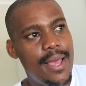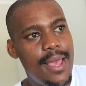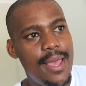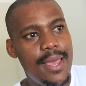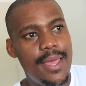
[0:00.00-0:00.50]

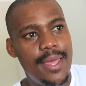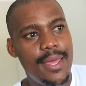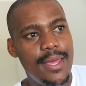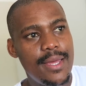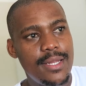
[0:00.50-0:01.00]

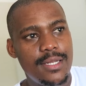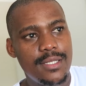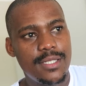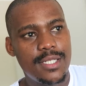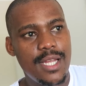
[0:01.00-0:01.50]

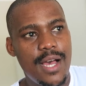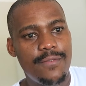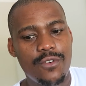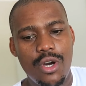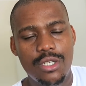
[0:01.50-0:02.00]
and
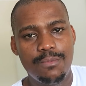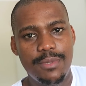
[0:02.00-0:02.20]
i've got